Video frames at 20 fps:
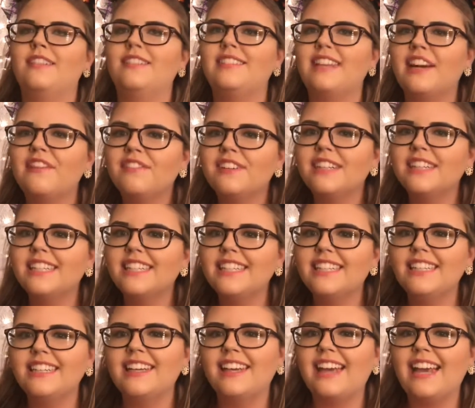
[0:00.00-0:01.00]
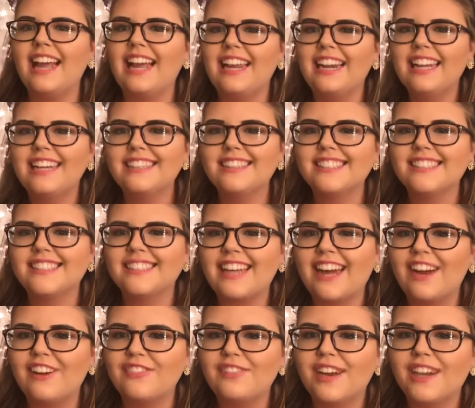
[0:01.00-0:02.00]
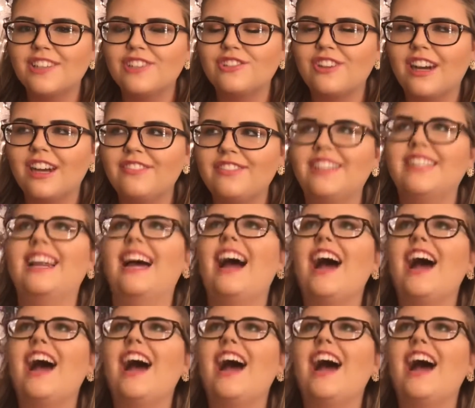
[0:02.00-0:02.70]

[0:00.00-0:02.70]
Definitely eating at the Sci-Fi Drive-In.